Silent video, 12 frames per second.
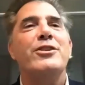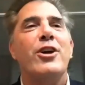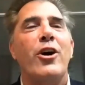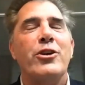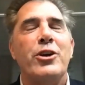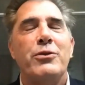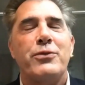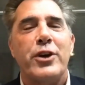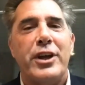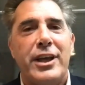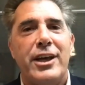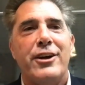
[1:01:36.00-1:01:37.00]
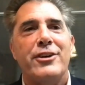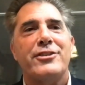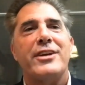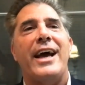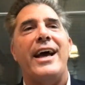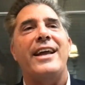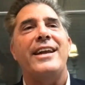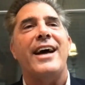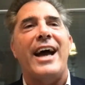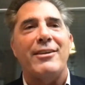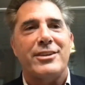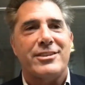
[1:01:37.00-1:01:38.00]
known you for years, and I
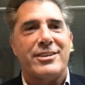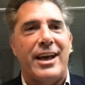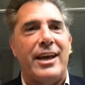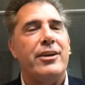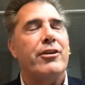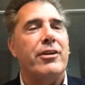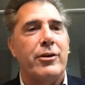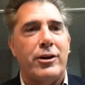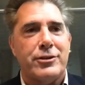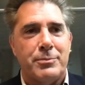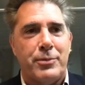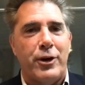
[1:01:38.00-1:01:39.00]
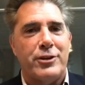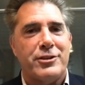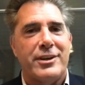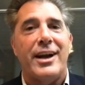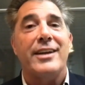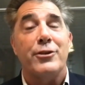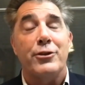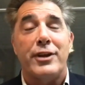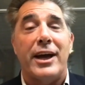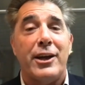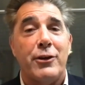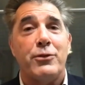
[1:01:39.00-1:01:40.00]
have to say you're an awesome person. I do
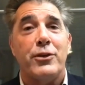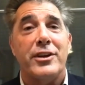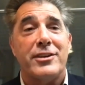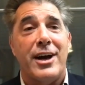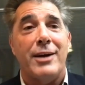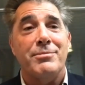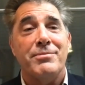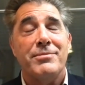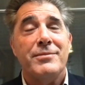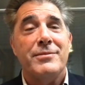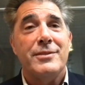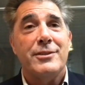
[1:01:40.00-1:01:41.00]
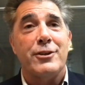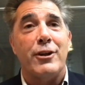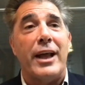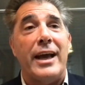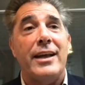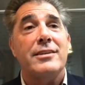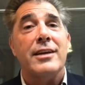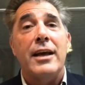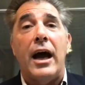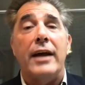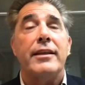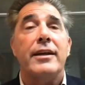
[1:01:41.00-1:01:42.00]
thank you for the time. So ladies,
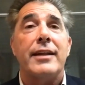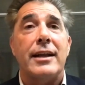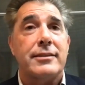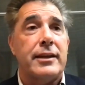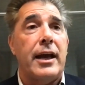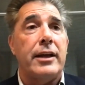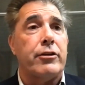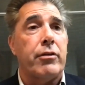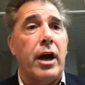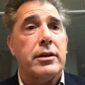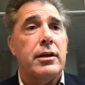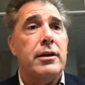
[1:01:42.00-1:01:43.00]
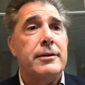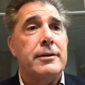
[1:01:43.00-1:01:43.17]
I think that's the end, correct?